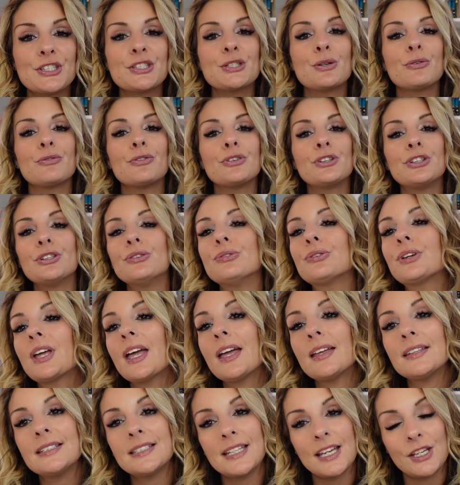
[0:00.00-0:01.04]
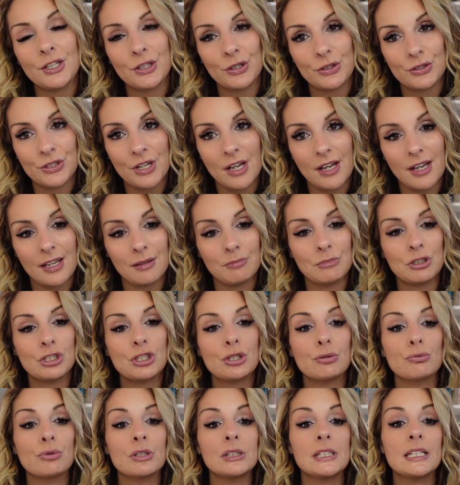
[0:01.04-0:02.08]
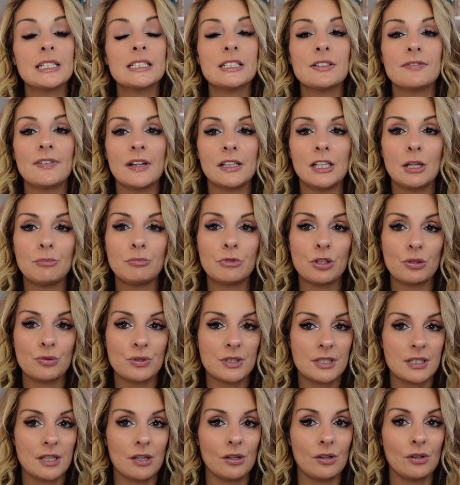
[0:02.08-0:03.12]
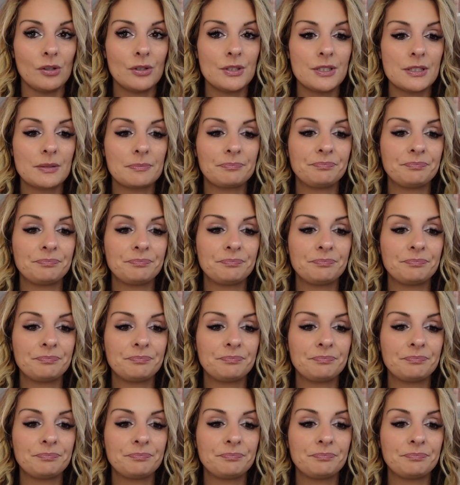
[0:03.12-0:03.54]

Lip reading: So if you can take your time to really develop those skills,